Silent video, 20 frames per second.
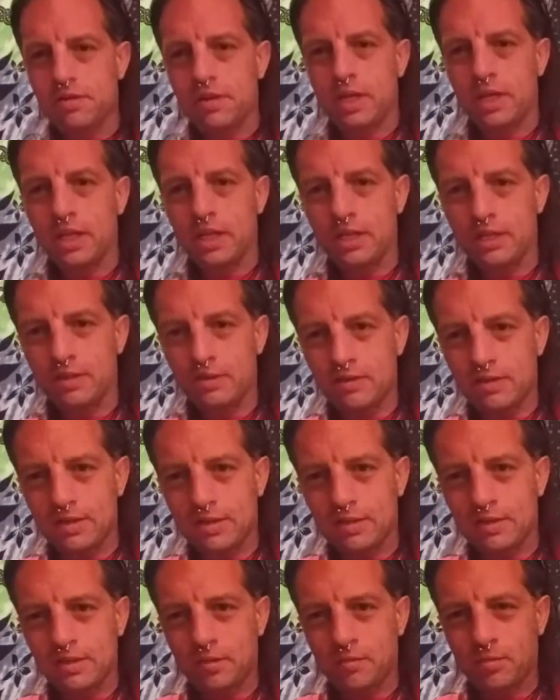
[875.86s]
And then you
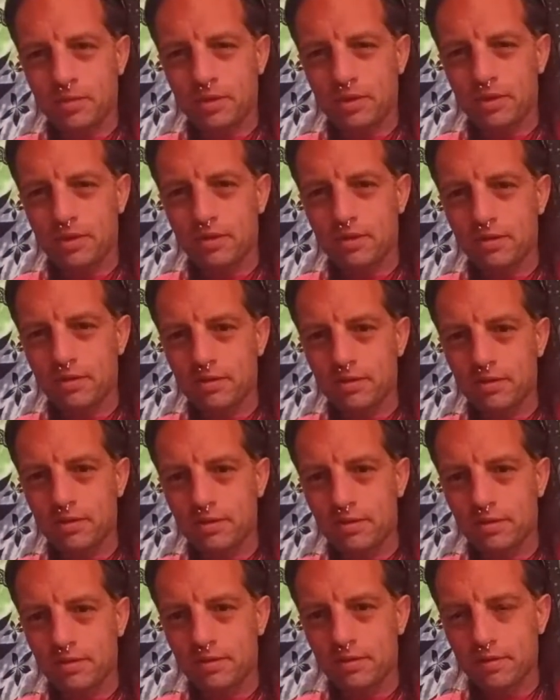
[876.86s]
just simply
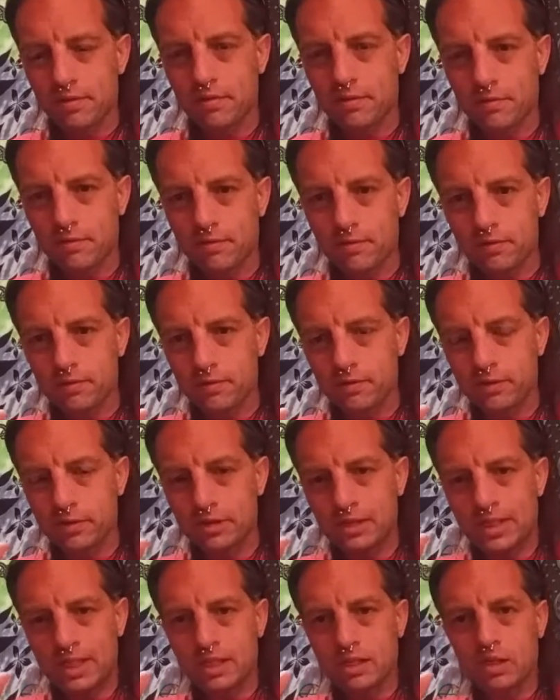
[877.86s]

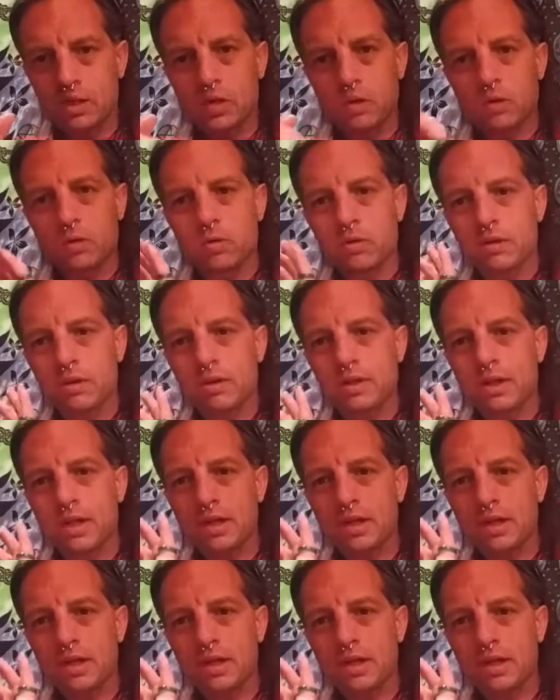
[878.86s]
see golden